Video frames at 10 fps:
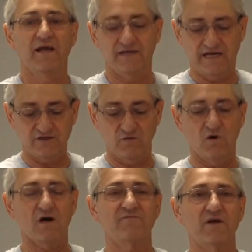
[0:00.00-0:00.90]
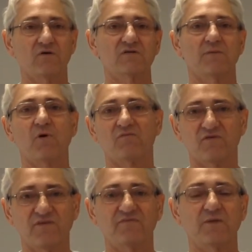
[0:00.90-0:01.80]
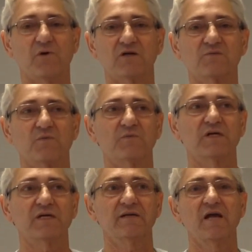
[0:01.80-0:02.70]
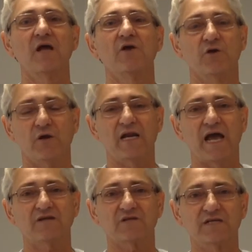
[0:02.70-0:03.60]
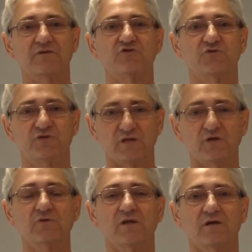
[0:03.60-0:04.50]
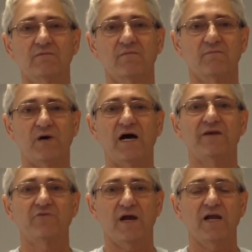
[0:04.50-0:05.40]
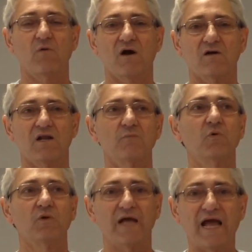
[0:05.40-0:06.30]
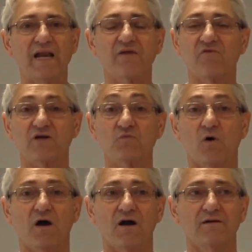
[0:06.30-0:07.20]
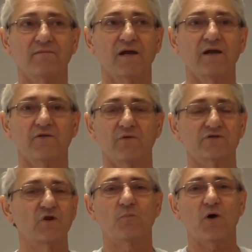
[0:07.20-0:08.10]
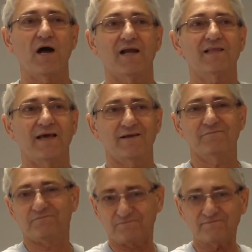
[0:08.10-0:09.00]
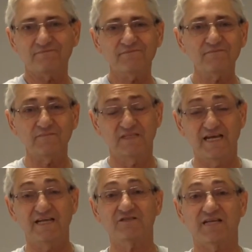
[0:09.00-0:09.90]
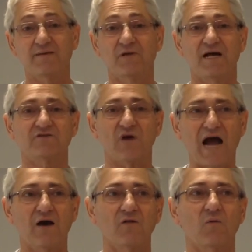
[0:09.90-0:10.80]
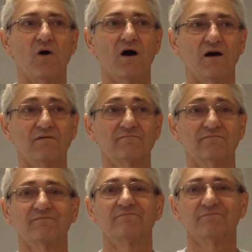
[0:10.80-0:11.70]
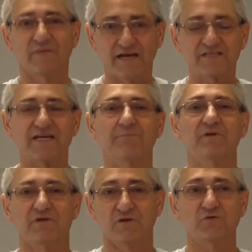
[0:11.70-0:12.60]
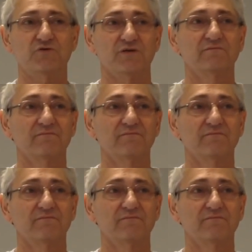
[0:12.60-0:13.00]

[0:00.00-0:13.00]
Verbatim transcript: test the water. If it goes up over 50 parts per million, you can actually dilute it by draining water out of the pool and adding fresh water. There is no product that takes stabilizer out of the water except dilution.